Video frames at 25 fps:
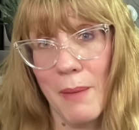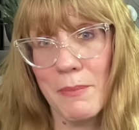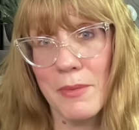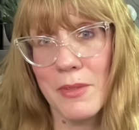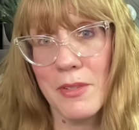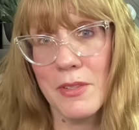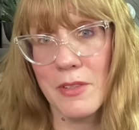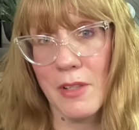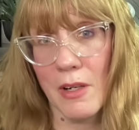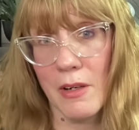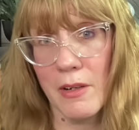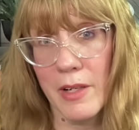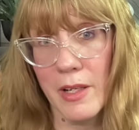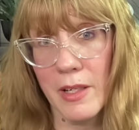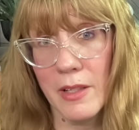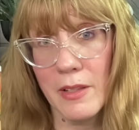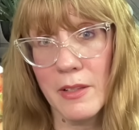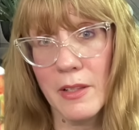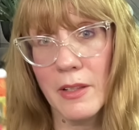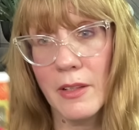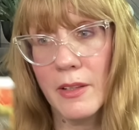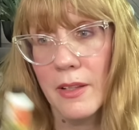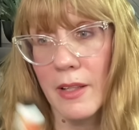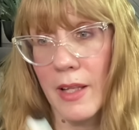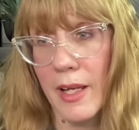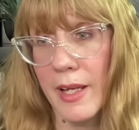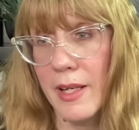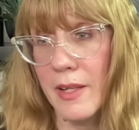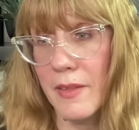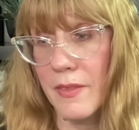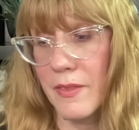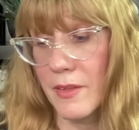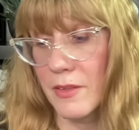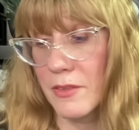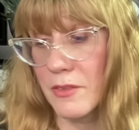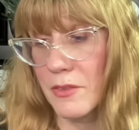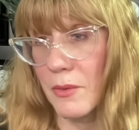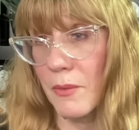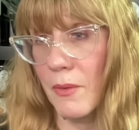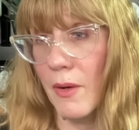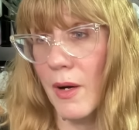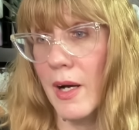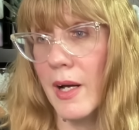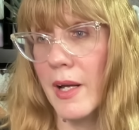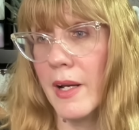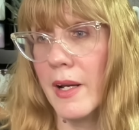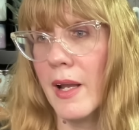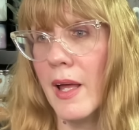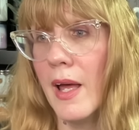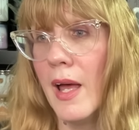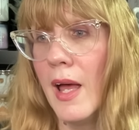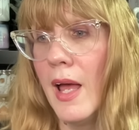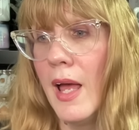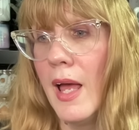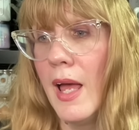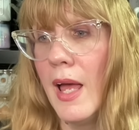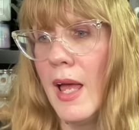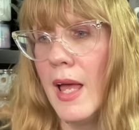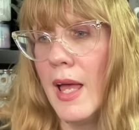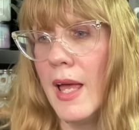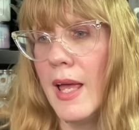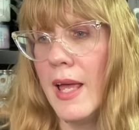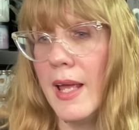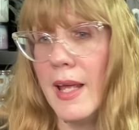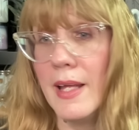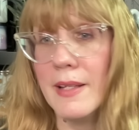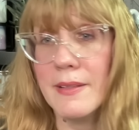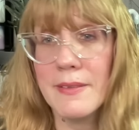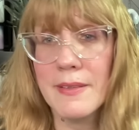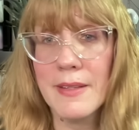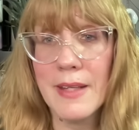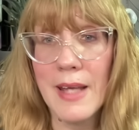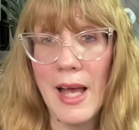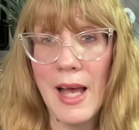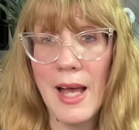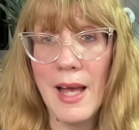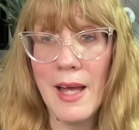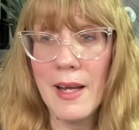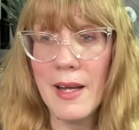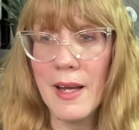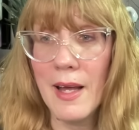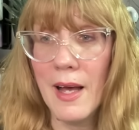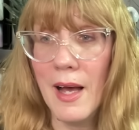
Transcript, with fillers: I'm starting to like this one. It's got